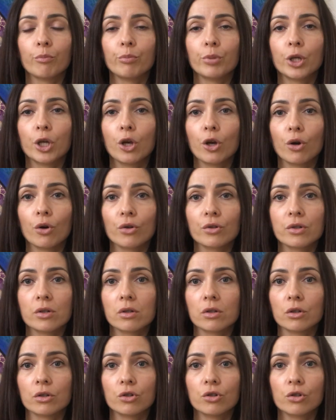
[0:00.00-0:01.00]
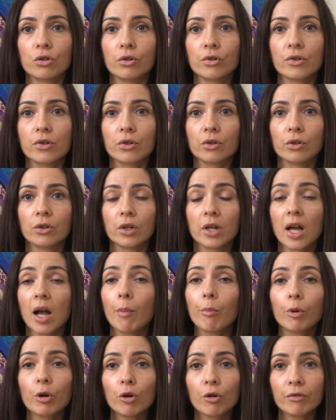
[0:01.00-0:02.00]
because just a
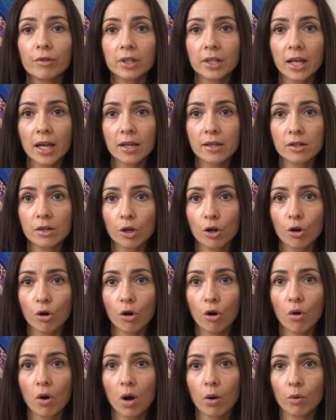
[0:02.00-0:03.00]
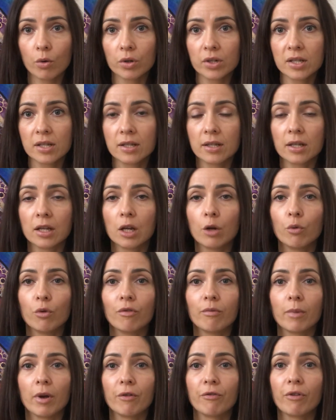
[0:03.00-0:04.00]
couple of days ago I was still
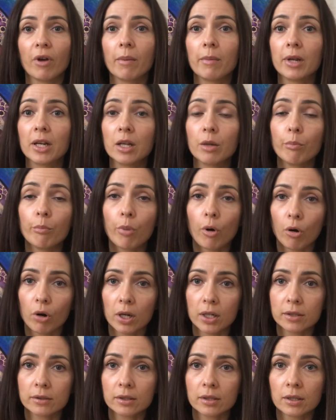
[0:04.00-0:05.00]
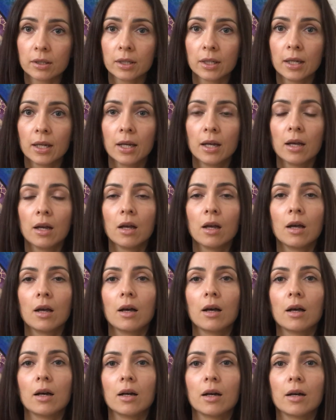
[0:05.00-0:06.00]
with my family in Poland.
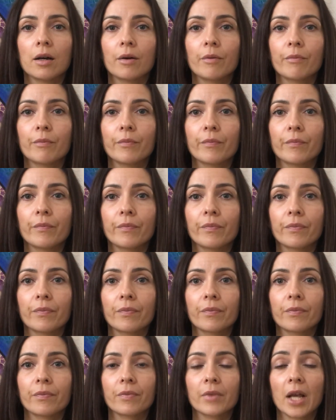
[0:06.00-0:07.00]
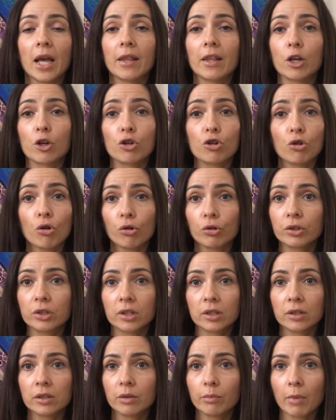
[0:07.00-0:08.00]
And I
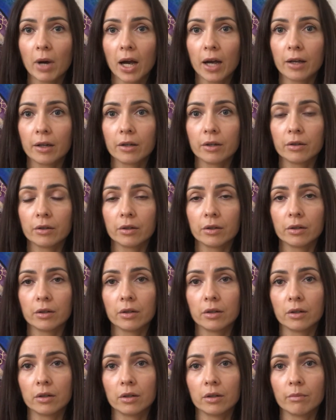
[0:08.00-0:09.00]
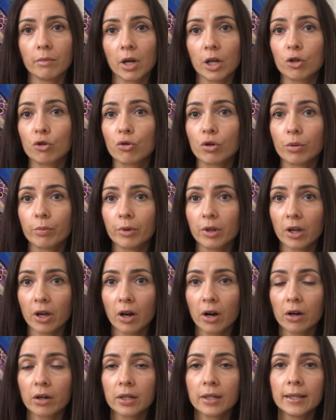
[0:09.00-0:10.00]
shortened my trip
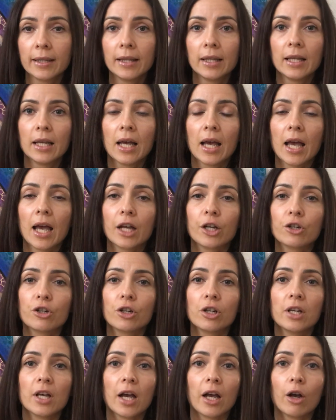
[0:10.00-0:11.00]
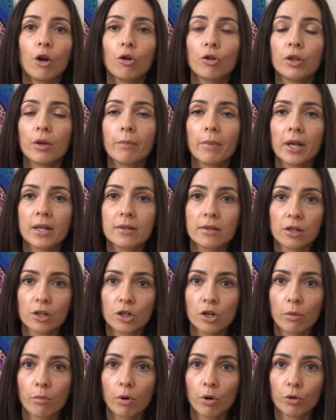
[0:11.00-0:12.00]
there. Actually, I got a
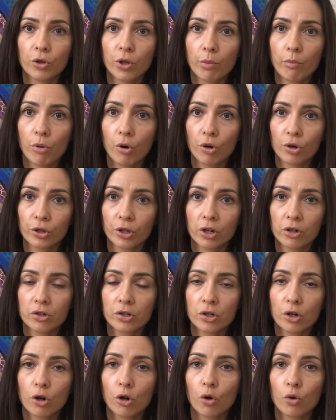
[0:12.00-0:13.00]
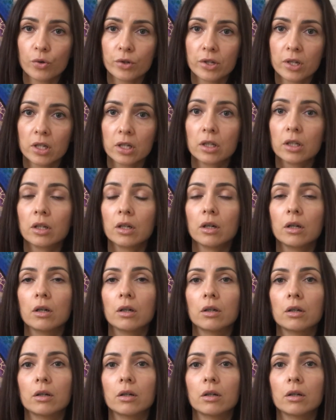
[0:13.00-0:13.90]
message about the borders closing,